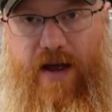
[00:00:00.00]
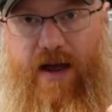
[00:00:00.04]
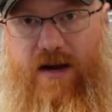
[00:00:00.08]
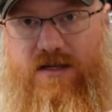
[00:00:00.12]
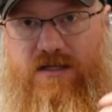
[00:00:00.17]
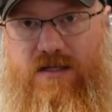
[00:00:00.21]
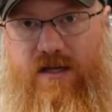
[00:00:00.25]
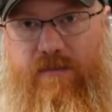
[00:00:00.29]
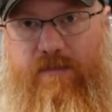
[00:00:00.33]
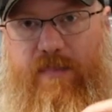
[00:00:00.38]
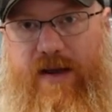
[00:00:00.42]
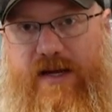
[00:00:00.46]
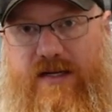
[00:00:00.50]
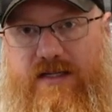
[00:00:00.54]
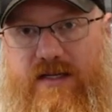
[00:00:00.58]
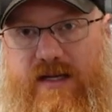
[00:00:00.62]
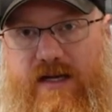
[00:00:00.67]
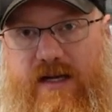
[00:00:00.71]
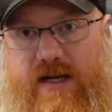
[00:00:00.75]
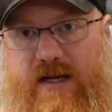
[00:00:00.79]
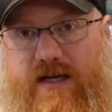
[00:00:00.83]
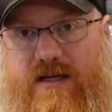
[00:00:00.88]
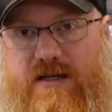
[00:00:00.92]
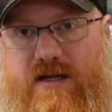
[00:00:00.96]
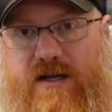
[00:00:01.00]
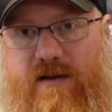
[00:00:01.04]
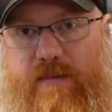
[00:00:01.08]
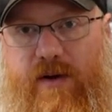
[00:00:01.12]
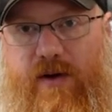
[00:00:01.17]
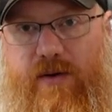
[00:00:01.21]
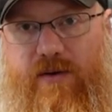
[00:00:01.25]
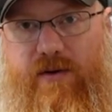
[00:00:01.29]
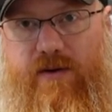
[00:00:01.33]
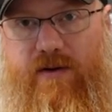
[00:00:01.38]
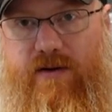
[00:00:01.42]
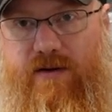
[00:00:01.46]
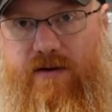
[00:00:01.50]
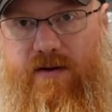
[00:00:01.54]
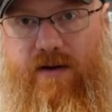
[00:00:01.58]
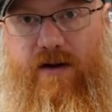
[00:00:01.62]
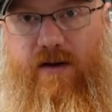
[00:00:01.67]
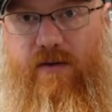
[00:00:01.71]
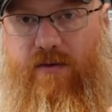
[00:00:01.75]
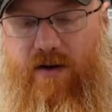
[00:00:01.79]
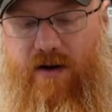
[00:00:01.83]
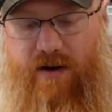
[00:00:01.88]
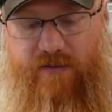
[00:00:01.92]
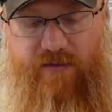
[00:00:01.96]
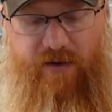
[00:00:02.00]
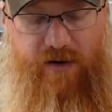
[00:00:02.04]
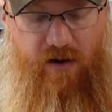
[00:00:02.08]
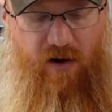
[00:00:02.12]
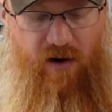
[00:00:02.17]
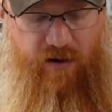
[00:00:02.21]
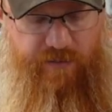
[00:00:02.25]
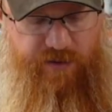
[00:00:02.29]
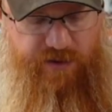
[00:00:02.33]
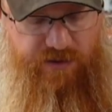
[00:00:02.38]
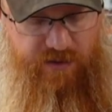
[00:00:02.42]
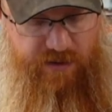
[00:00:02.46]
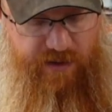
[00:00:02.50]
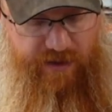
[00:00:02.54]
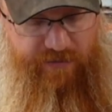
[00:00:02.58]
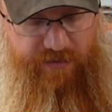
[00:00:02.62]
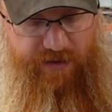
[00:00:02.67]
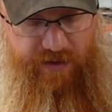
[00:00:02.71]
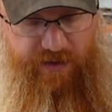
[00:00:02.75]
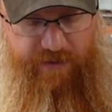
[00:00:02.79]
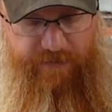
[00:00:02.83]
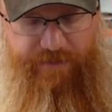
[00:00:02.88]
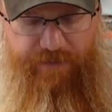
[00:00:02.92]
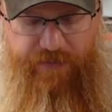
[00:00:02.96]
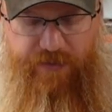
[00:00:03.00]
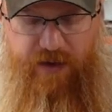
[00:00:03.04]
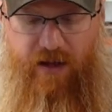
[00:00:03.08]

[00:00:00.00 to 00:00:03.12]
actually painting into the motor and, you know, covering the armature and everything.